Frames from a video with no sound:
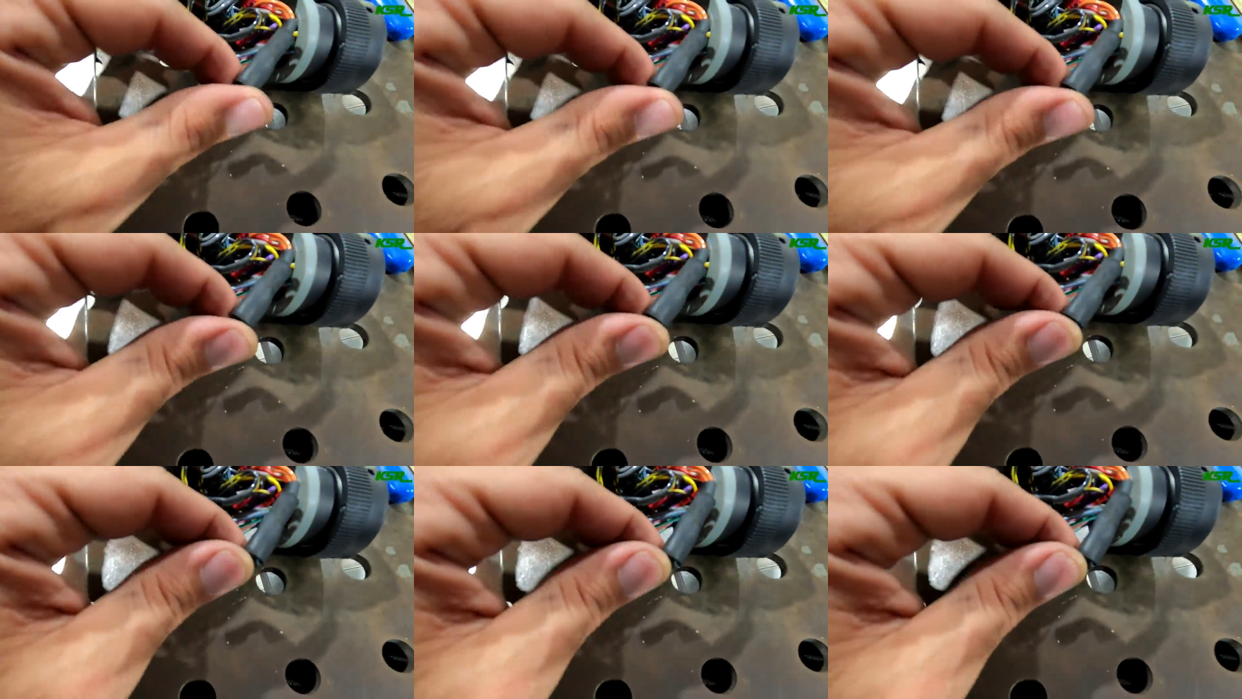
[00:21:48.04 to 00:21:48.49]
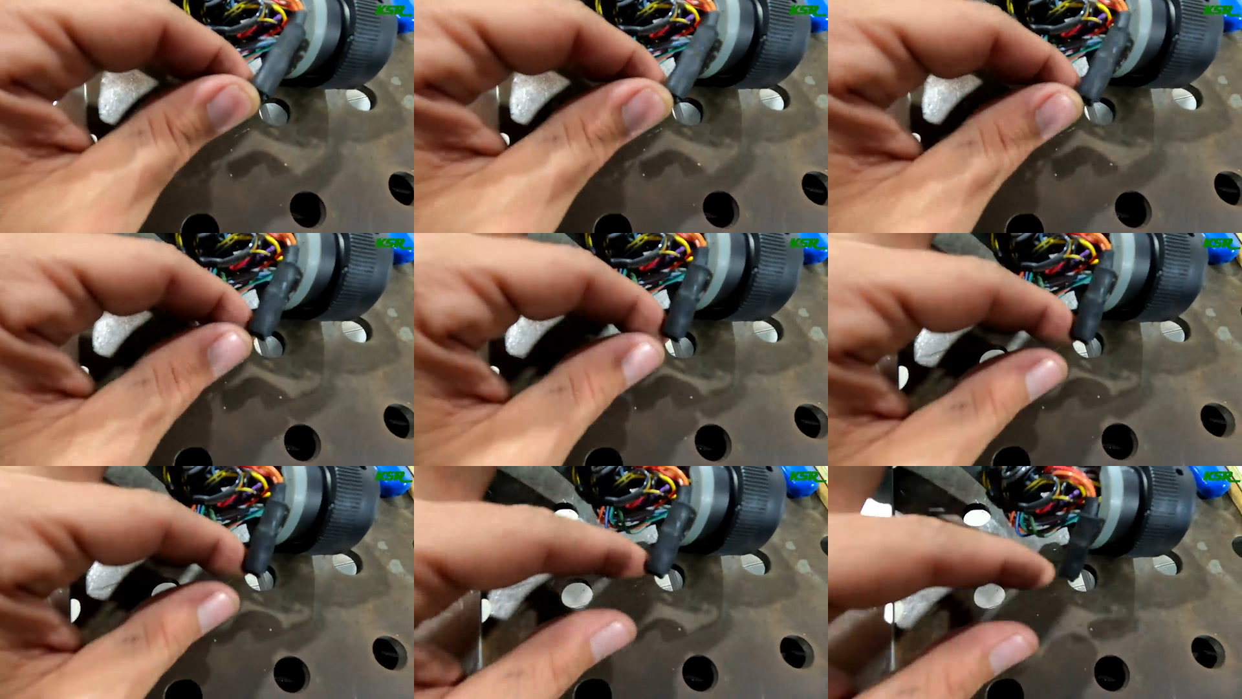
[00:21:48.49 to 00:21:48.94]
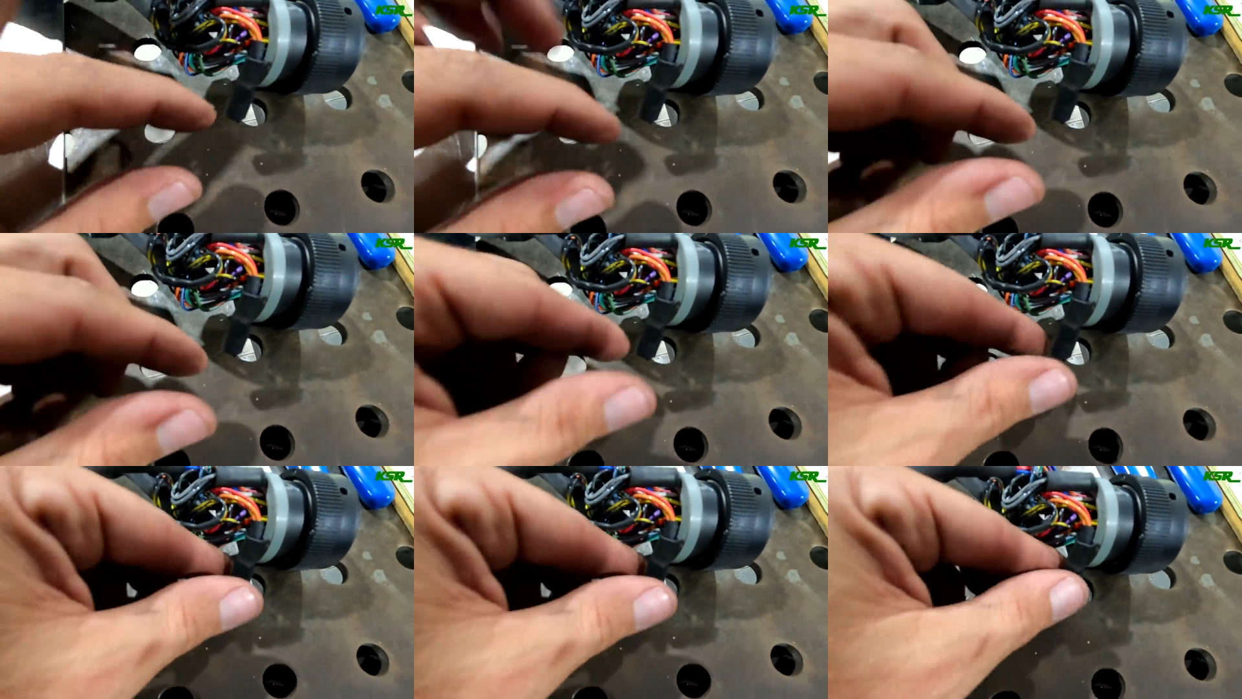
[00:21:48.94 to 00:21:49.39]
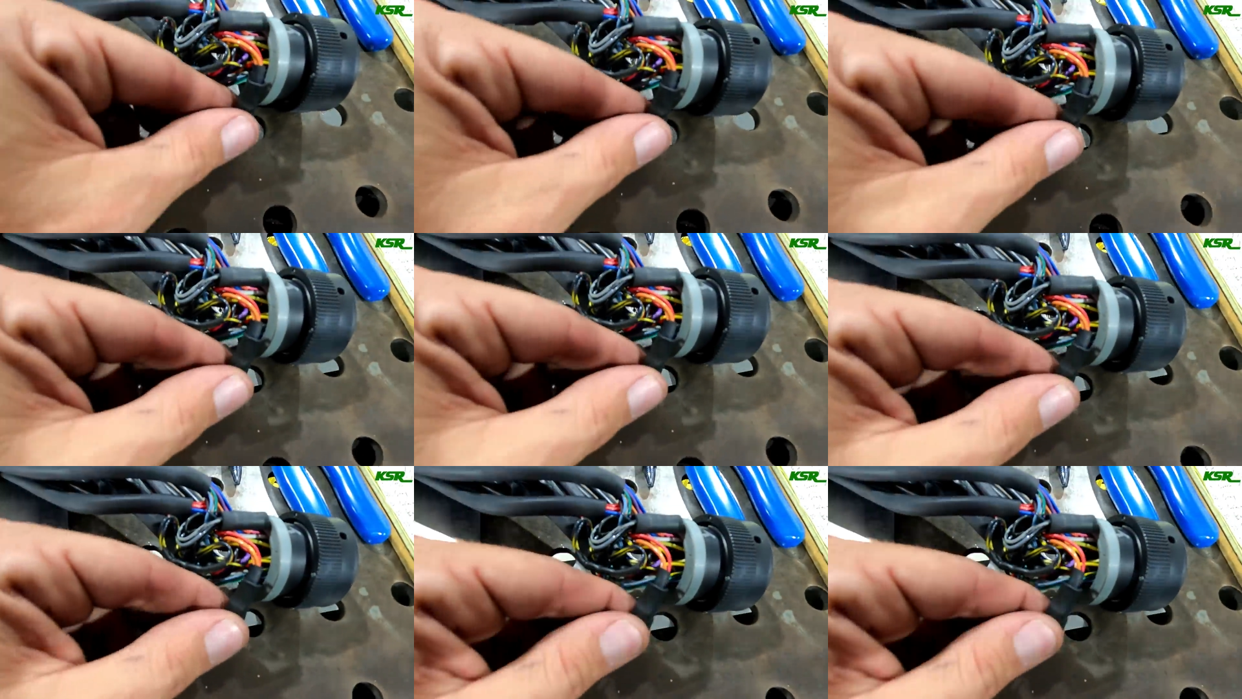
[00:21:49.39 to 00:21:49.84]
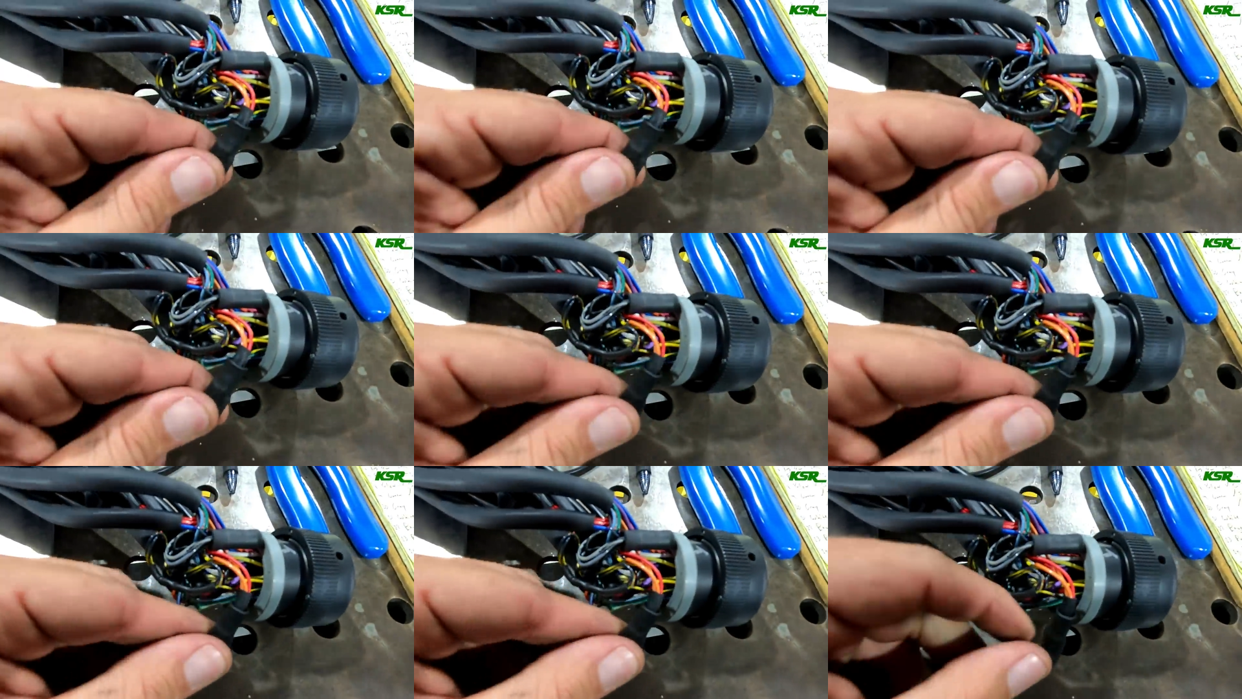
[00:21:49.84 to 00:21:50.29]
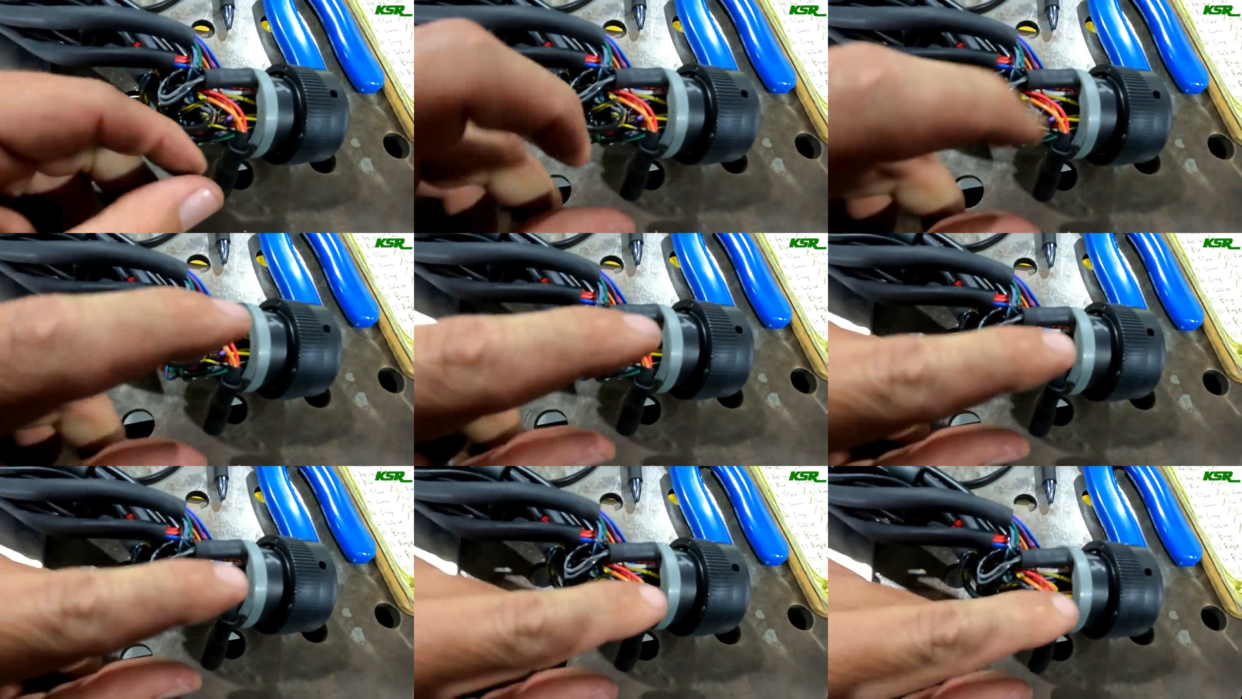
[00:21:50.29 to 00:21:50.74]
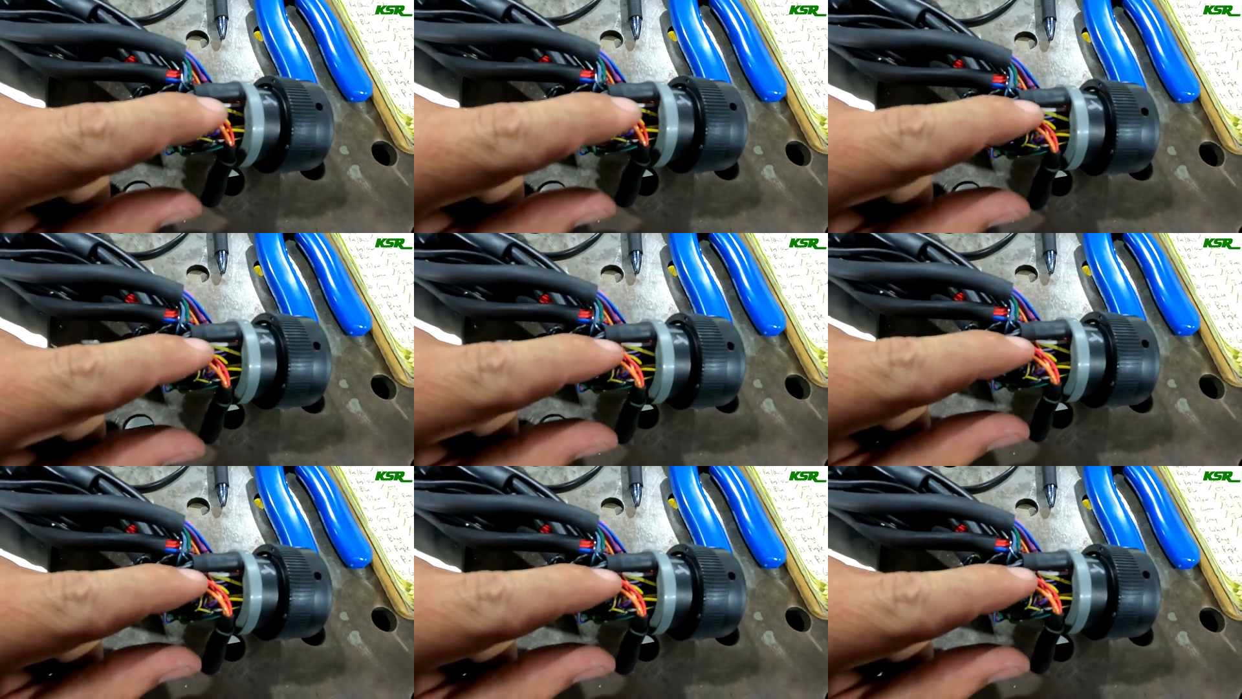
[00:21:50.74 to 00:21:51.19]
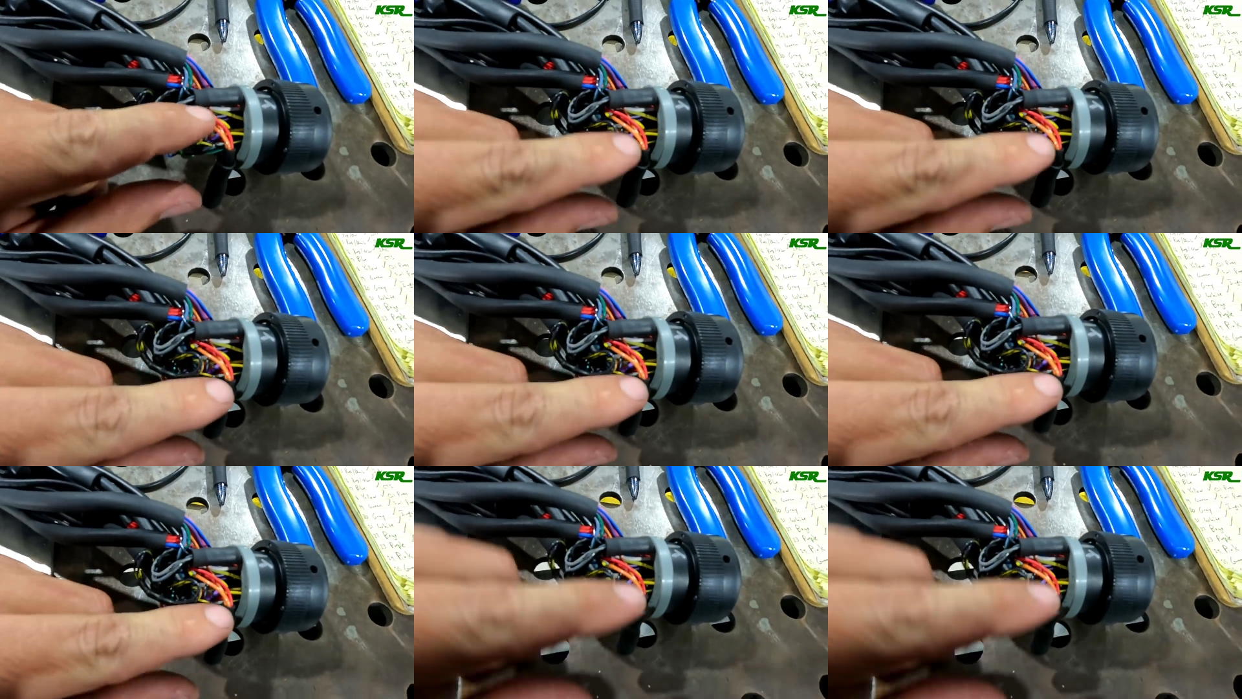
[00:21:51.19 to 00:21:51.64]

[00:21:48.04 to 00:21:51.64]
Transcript: [unreadable: no face in view]